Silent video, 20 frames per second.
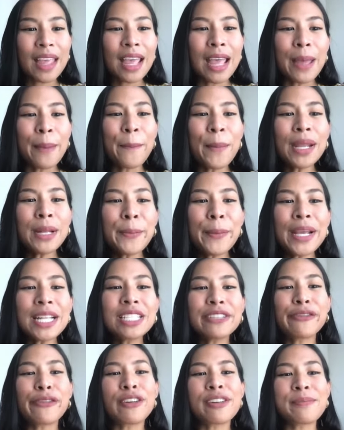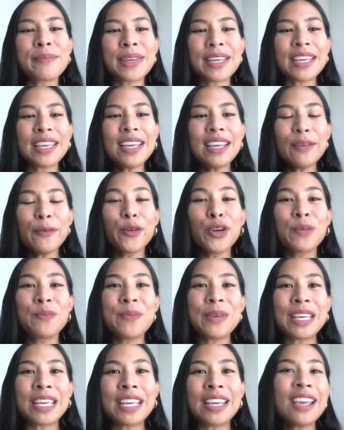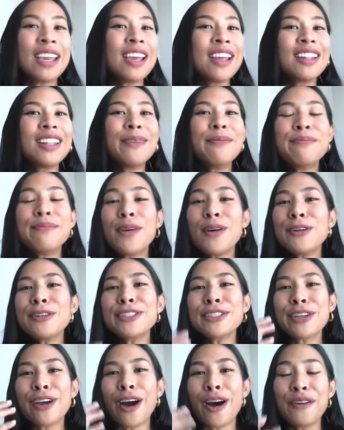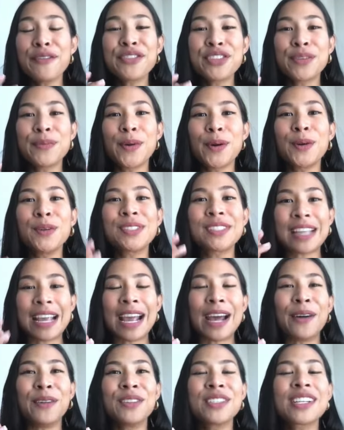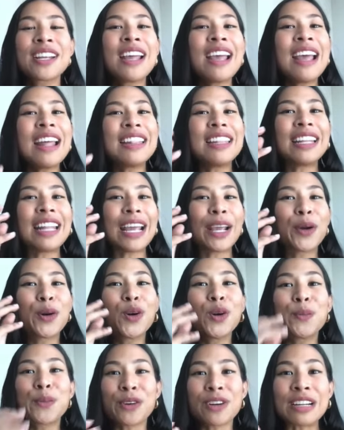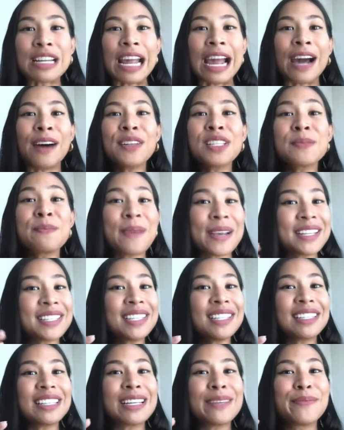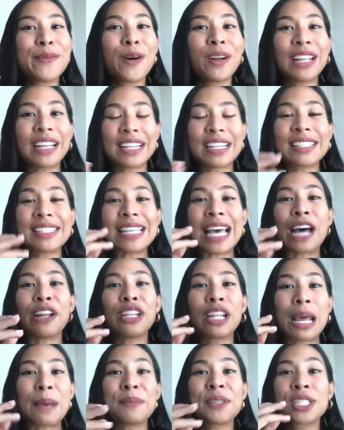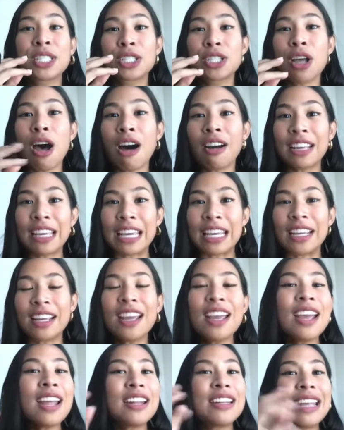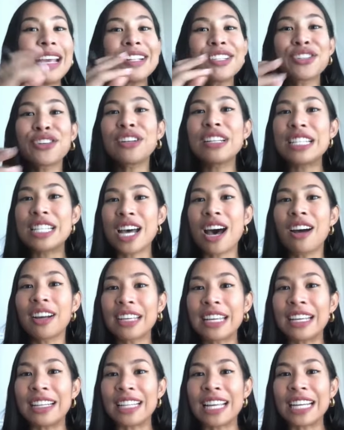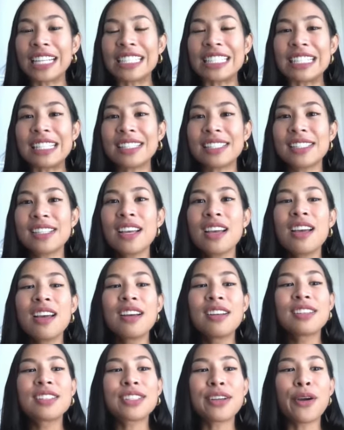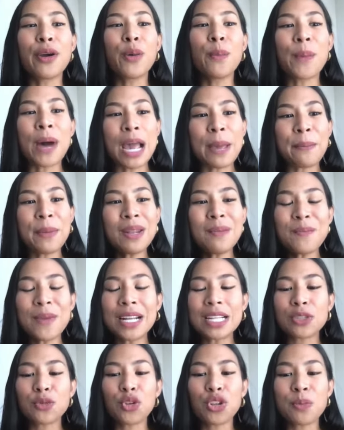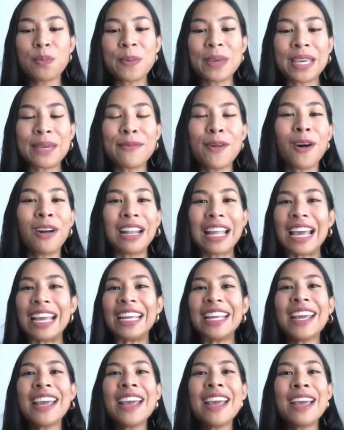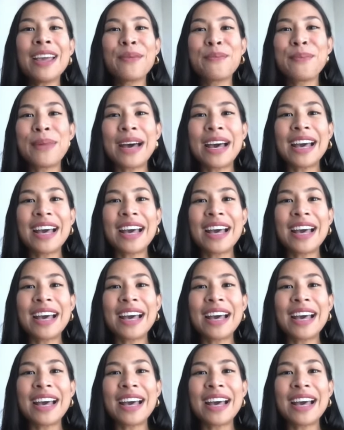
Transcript: Mid pitch for me would be the most comfortable sound that I could pronounce, basically more like the sound that I'm talking, naturally talking like this. So my mid pitch would be more like ma.